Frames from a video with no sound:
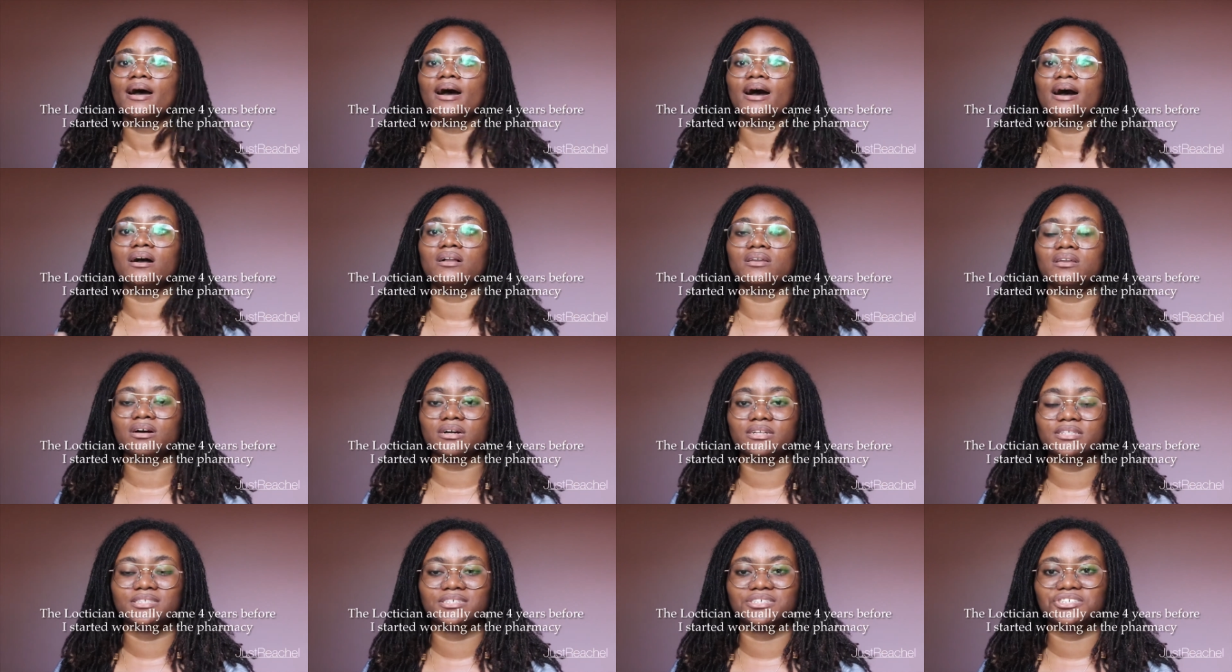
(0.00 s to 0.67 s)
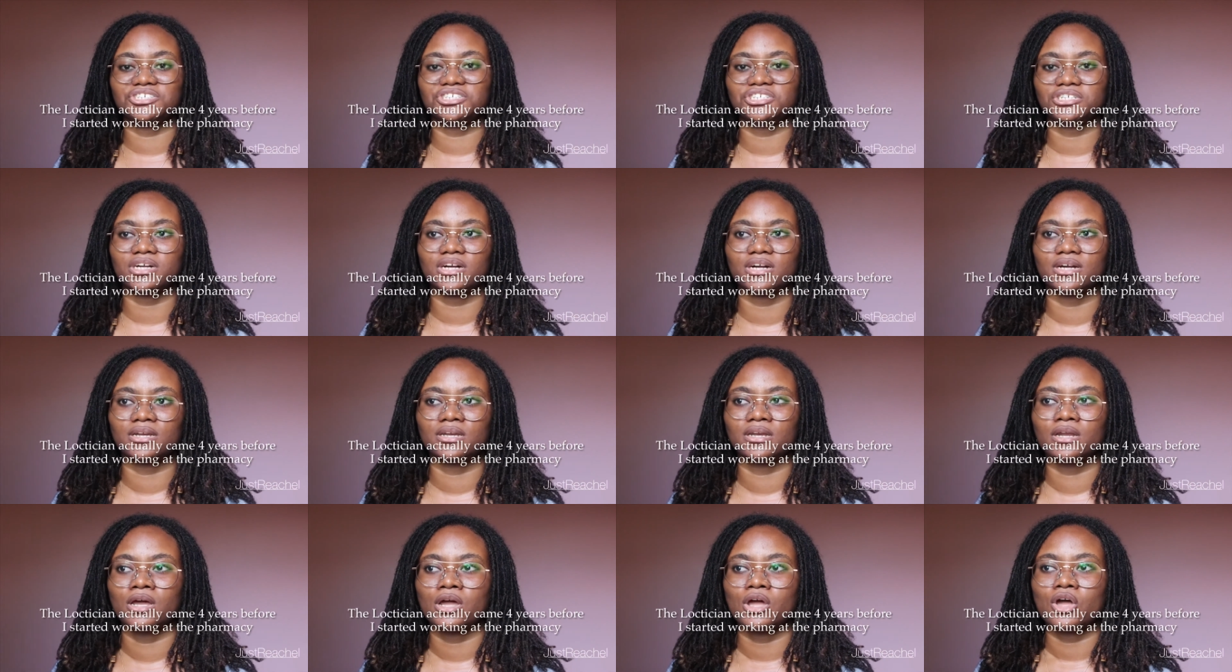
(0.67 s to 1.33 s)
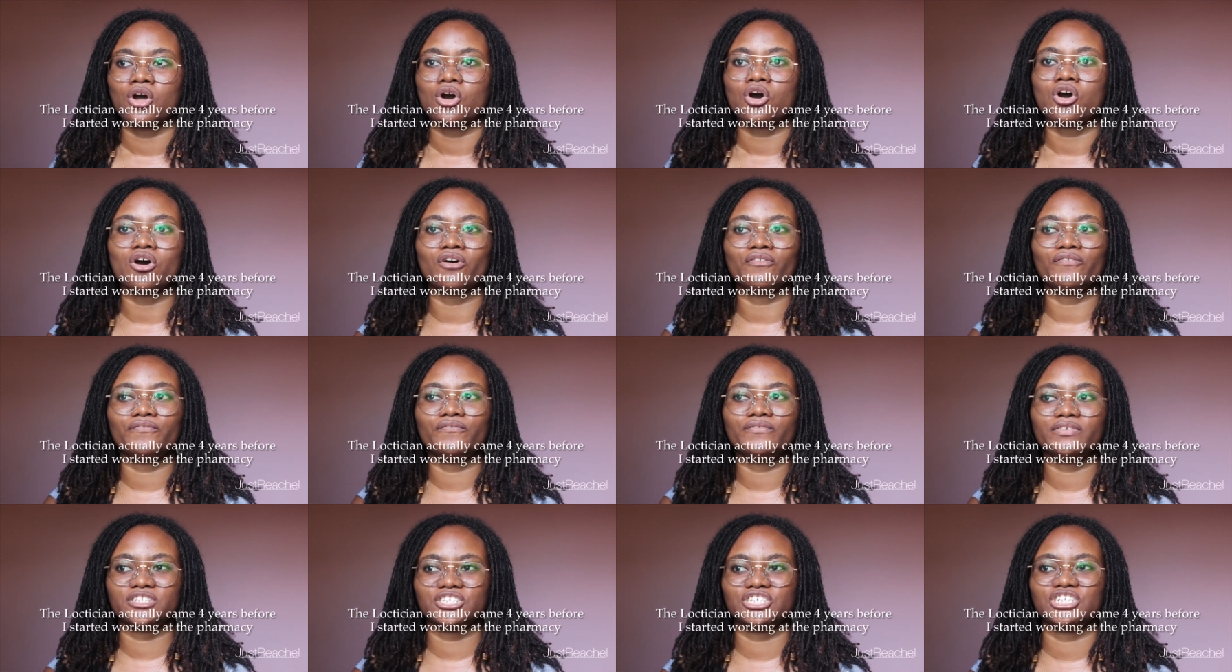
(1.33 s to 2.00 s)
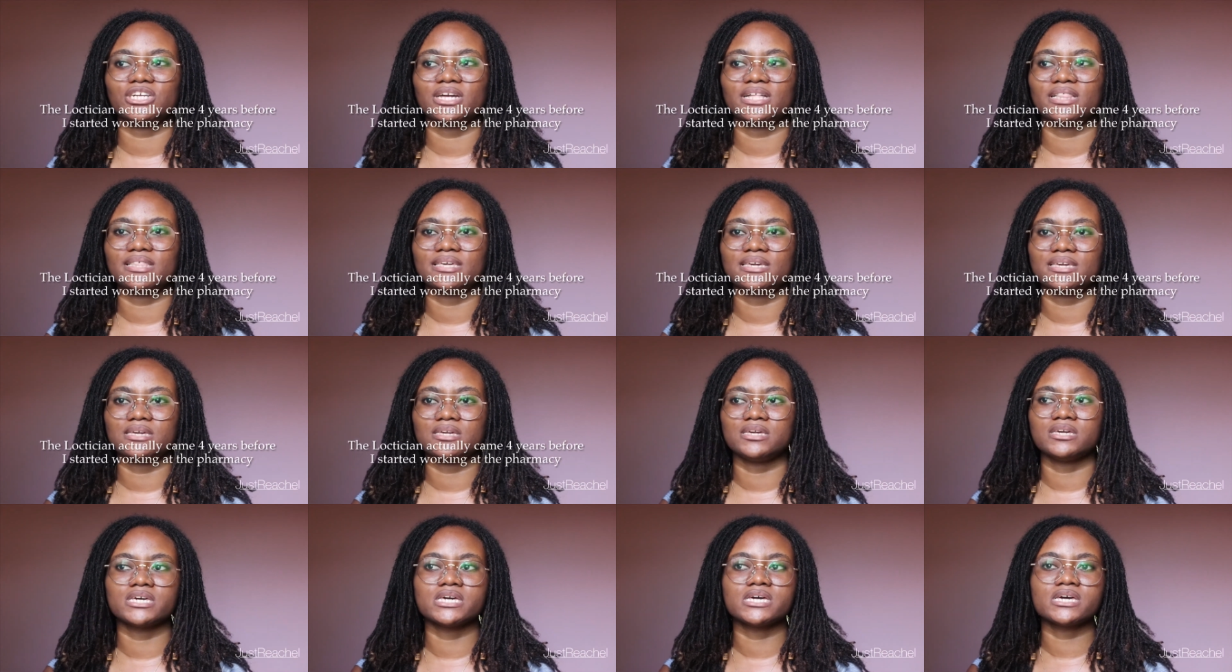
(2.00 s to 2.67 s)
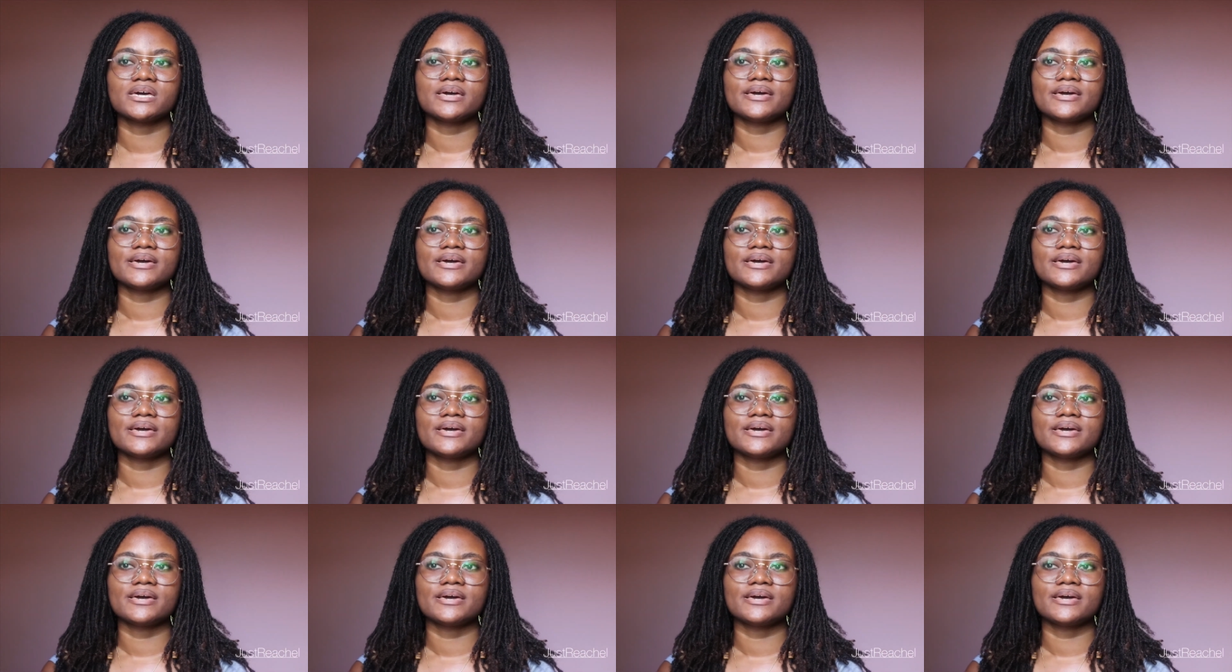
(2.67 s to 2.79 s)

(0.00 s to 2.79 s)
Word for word: a lactation officially